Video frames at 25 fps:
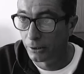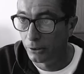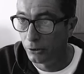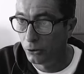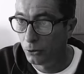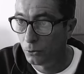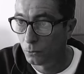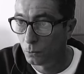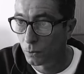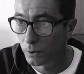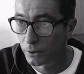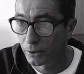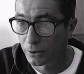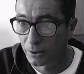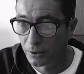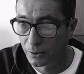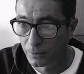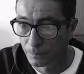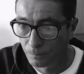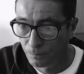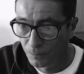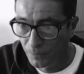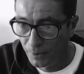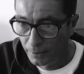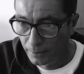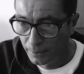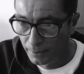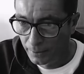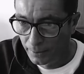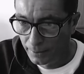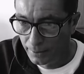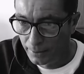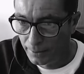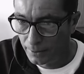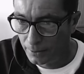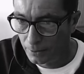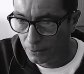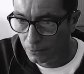you want.
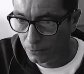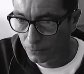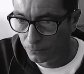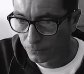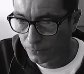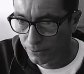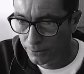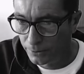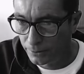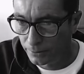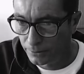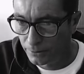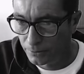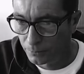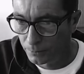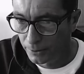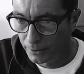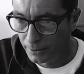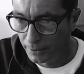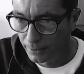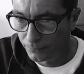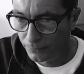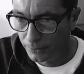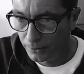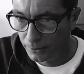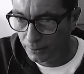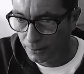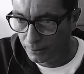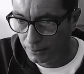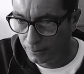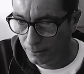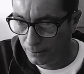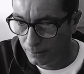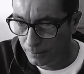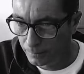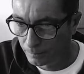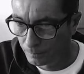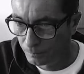So
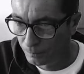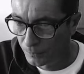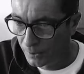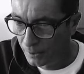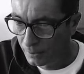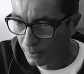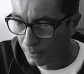resultswithkevin.com.